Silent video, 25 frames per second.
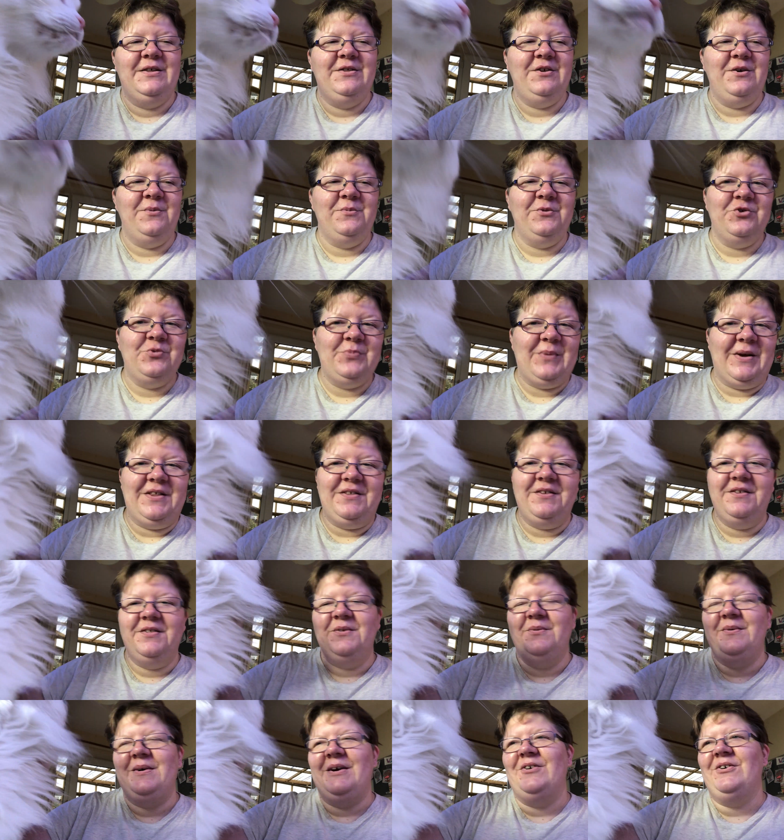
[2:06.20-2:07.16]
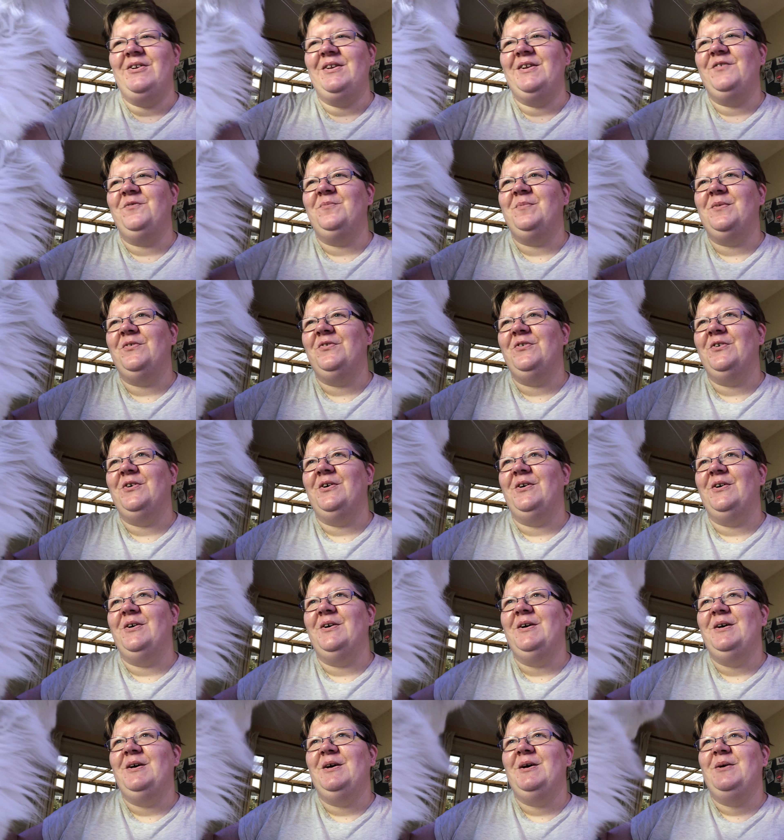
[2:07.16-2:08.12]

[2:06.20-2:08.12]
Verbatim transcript: so much better than where I lived before.